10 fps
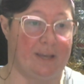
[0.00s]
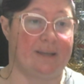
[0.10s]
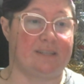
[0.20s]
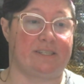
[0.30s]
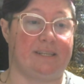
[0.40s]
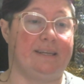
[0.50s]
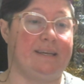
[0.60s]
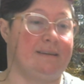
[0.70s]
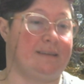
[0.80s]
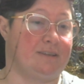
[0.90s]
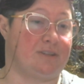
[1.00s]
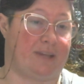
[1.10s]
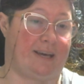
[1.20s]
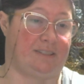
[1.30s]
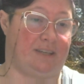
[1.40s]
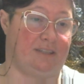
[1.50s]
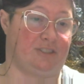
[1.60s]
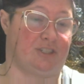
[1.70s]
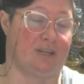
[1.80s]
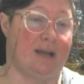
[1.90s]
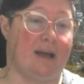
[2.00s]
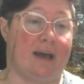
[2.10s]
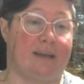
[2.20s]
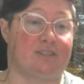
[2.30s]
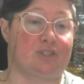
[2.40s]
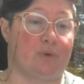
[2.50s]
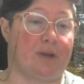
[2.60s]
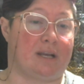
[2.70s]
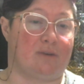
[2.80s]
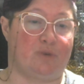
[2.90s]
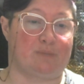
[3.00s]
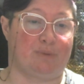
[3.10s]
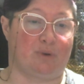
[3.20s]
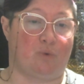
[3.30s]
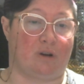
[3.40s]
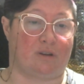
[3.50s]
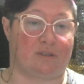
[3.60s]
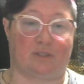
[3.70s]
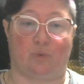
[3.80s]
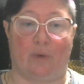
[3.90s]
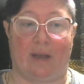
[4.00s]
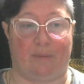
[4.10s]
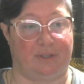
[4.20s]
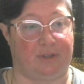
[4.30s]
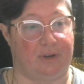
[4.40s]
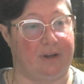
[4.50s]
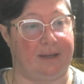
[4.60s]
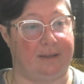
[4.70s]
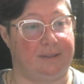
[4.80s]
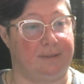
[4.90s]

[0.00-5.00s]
She leaned into that touch, and a string of whispered words swam into her head.